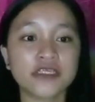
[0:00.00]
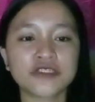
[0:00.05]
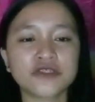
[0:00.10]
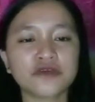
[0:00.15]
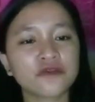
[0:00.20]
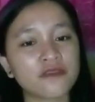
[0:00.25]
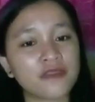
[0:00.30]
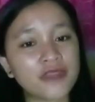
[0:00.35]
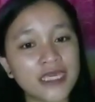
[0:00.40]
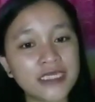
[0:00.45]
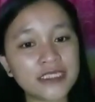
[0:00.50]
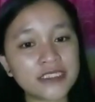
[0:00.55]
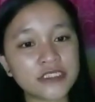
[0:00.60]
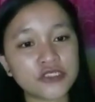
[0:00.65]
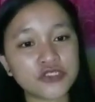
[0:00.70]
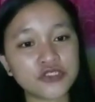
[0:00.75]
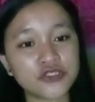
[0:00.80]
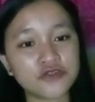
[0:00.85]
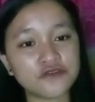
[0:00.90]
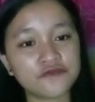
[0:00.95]
So
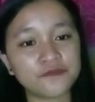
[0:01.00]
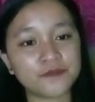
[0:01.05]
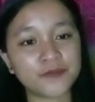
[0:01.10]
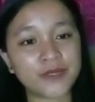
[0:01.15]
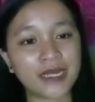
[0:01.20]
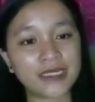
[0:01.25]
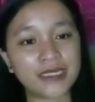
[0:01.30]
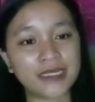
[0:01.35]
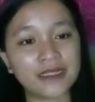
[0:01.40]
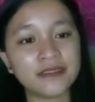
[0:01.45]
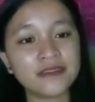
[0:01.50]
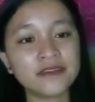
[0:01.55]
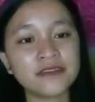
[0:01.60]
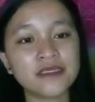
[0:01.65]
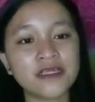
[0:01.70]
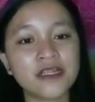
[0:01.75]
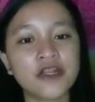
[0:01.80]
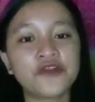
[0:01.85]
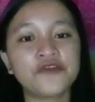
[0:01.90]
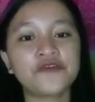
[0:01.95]
these two panels,